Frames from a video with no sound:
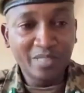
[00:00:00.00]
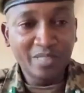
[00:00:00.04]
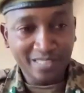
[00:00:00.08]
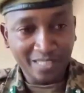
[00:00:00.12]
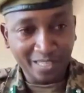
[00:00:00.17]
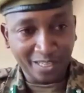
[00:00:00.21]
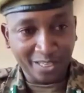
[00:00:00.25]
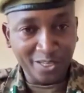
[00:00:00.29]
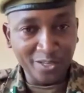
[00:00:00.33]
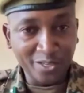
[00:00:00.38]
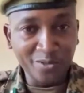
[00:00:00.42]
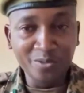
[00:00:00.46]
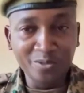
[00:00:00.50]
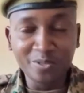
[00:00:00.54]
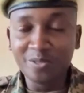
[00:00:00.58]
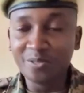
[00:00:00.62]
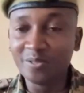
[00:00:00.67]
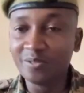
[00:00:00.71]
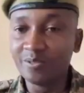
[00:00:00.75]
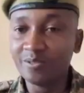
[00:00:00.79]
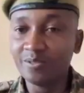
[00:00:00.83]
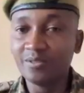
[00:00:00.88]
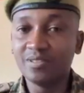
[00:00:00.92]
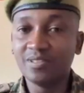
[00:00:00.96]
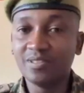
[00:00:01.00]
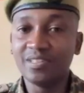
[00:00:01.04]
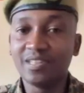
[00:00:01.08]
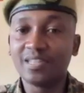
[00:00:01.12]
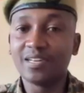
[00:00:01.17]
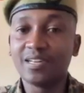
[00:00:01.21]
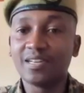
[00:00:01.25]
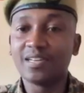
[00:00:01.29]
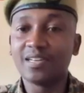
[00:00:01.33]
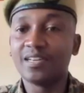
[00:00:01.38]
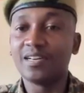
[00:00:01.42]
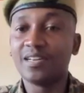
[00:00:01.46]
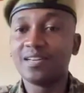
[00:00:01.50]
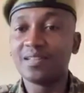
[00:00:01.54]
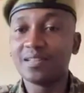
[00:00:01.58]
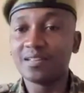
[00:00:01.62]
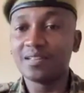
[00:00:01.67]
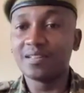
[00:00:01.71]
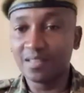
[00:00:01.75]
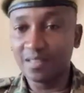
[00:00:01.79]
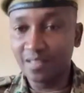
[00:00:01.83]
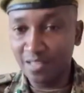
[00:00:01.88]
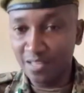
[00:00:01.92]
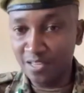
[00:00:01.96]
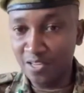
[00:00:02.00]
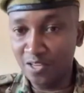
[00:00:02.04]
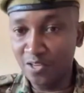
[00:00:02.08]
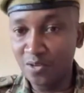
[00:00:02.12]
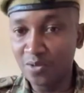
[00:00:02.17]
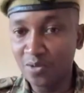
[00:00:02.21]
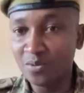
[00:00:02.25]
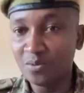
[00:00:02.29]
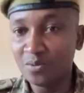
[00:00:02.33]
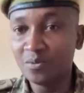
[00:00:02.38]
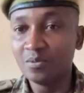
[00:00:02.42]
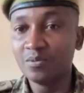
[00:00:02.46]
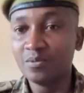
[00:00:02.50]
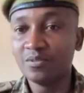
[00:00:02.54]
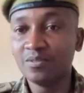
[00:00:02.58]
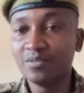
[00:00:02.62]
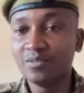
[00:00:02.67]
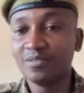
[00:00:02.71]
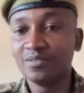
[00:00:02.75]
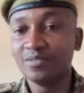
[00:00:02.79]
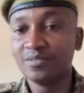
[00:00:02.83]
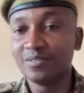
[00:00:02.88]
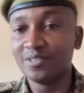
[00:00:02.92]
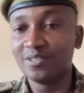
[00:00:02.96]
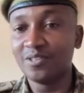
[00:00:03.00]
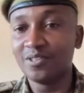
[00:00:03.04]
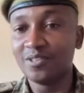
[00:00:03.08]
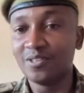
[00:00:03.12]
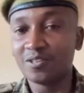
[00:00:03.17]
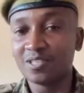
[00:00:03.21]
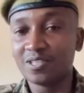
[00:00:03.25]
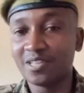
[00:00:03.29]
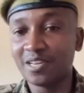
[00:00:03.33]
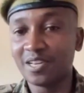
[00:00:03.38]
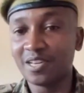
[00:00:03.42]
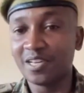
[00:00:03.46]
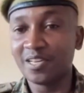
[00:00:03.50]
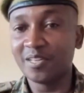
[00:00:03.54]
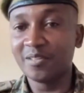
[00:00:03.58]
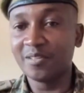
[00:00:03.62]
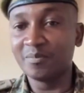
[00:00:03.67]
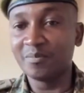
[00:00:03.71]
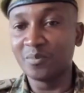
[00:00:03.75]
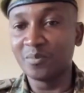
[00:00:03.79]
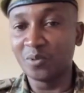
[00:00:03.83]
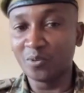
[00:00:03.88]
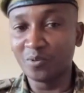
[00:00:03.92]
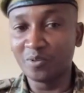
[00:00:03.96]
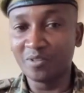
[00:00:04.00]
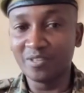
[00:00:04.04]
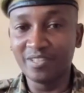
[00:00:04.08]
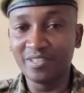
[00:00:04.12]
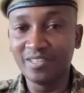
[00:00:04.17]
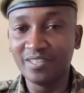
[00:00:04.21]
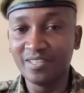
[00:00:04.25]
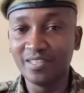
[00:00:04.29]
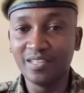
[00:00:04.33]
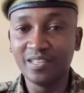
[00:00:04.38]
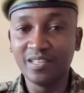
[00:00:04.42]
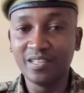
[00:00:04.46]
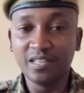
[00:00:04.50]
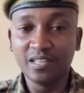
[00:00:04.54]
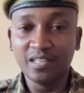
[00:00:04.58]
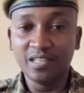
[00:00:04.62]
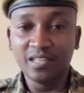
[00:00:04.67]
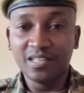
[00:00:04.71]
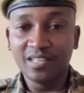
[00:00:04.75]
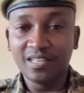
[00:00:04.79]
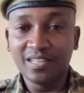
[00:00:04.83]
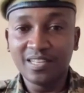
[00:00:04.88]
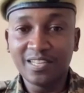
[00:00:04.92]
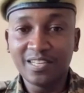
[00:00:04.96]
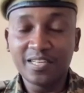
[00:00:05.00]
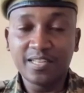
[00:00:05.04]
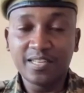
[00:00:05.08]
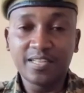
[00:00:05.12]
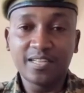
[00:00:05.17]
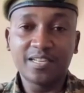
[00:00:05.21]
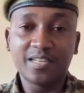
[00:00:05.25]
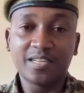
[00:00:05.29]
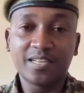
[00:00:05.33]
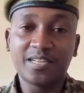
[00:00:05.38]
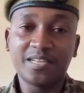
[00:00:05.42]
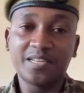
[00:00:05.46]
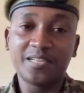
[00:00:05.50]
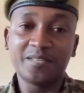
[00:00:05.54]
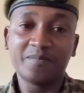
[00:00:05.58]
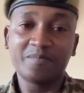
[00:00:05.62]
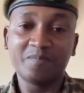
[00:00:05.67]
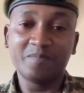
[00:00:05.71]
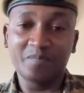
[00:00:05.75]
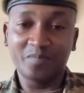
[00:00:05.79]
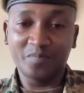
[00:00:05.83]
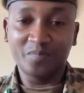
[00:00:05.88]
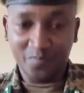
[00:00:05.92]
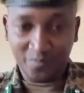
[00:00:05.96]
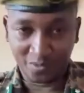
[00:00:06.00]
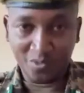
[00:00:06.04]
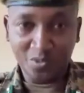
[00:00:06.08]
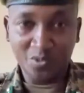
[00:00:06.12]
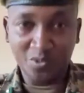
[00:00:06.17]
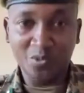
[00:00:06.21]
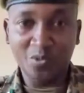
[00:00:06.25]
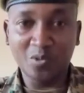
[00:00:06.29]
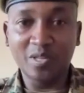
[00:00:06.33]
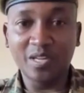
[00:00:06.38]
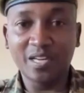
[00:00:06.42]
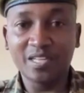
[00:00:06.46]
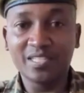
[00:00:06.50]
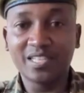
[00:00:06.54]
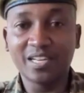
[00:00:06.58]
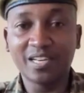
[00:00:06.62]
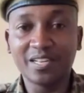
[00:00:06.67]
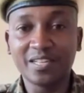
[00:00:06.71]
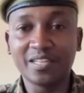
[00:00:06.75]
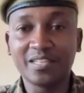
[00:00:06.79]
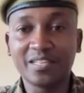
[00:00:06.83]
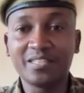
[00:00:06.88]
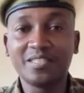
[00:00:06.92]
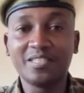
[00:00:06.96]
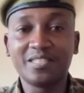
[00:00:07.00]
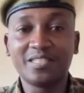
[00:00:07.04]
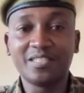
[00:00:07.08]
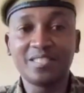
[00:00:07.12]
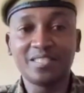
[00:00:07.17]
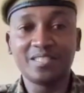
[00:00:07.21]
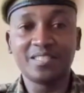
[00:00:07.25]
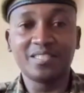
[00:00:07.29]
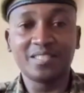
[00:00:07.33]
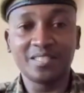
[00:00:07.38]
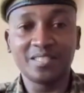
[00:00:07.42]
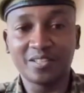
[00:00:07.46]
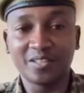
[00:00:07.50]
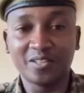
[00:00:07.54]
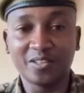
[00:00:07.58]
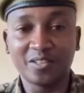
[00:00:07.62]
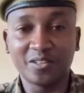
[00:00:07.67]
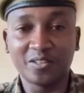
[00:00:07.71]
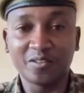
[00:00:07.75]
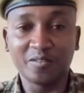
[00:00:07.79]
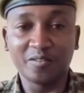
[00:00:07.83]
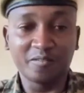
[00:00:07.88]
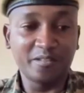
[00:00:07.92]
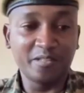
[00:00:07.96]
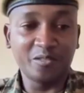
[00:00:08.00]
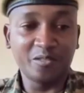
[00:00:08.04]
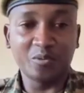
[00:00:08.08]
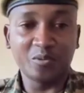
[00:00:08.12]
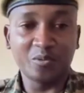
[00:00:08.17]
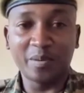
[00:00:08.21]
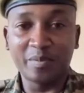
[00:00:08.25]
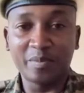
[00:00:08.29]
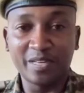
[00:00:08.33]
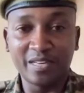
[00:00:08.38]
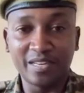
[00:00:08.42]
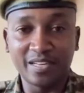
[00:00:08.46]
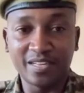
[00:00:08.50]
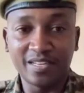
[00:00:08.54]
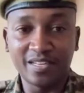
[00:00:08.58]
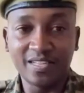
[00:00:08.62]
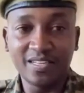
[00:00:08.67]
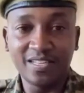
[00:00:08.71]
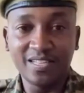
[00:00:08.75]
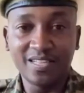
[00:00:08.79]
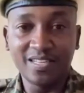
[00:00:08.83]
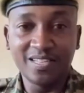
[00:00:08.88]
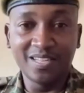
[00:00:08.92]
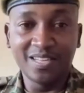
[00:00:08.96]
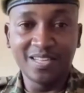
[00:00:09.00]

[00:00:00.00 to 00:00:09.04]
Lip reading: Mr. Kiundu. Thank you, Dr. Murudi, and to the attendants of this webinar.